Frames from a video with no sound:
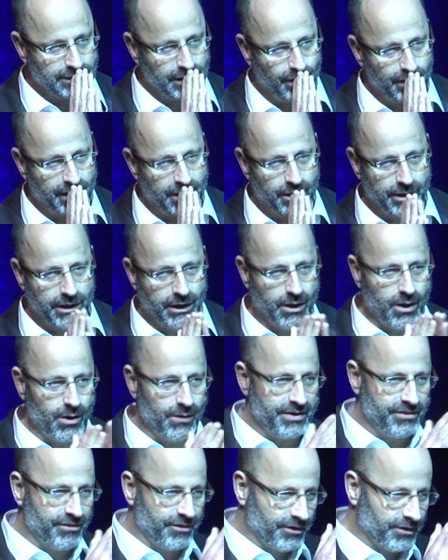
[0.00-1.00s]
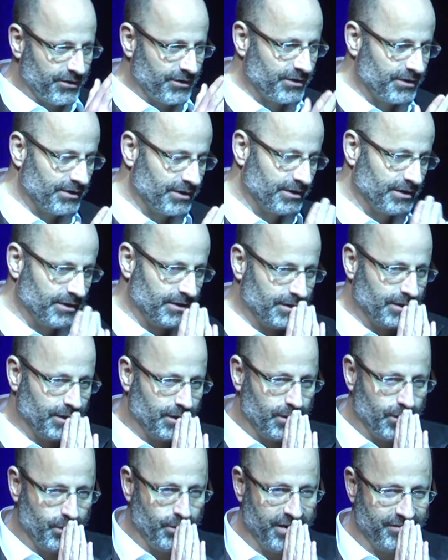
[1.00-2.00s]
So we're going to go in there,
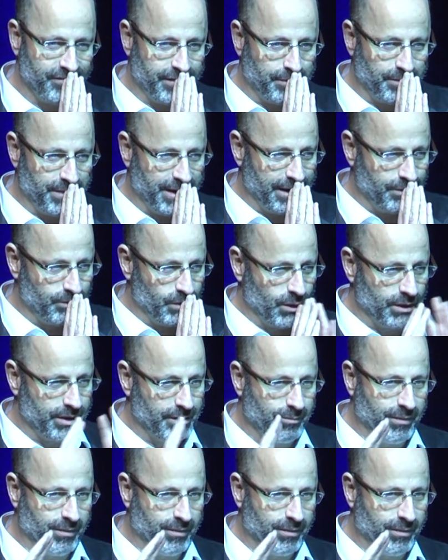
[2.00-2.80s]
we have the plan,